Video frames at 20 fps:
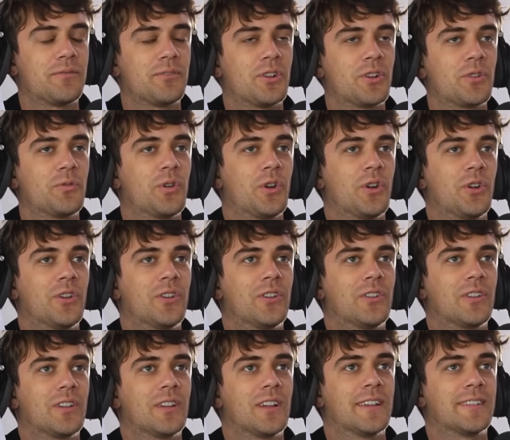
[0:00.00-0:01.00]
not
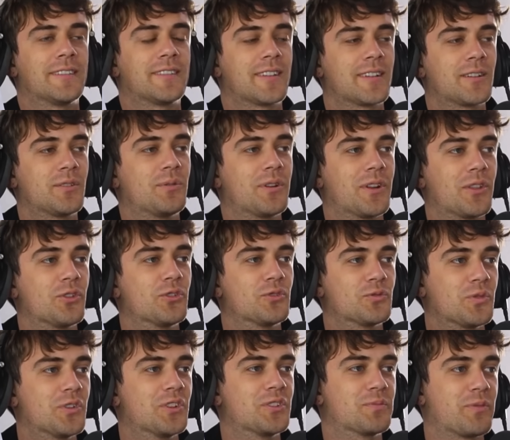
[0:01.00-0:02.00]
heard a single one of those
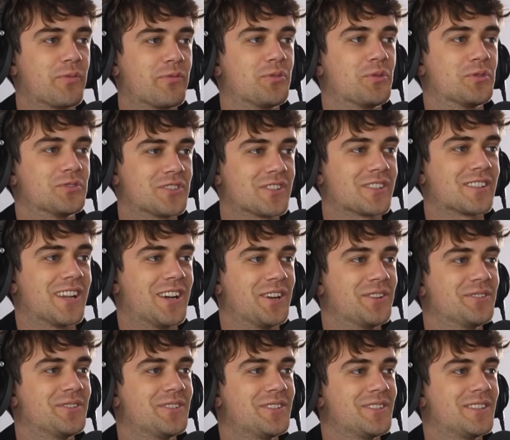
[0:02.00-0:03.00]
words before just now.
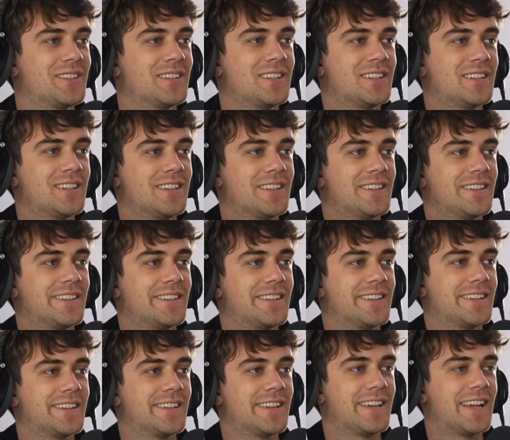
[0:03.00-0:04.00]

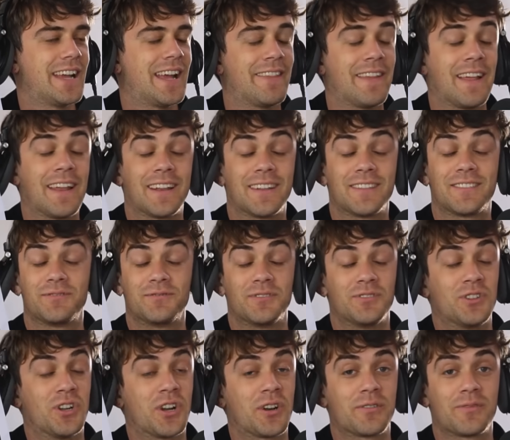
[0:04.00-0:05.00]
And that is
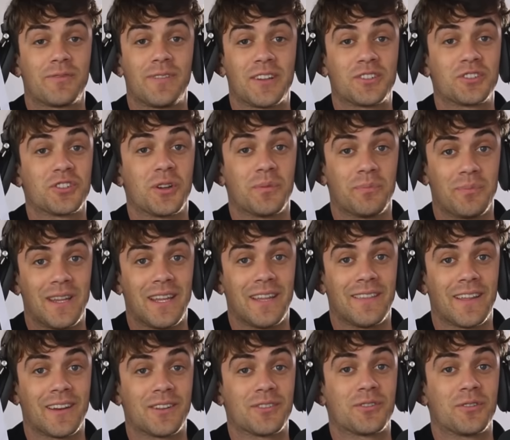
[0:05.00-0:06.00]
not a reflection on me.
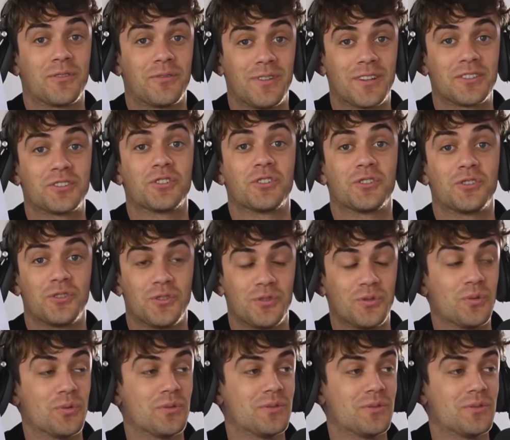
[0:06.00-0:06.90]
That is a reflection on you.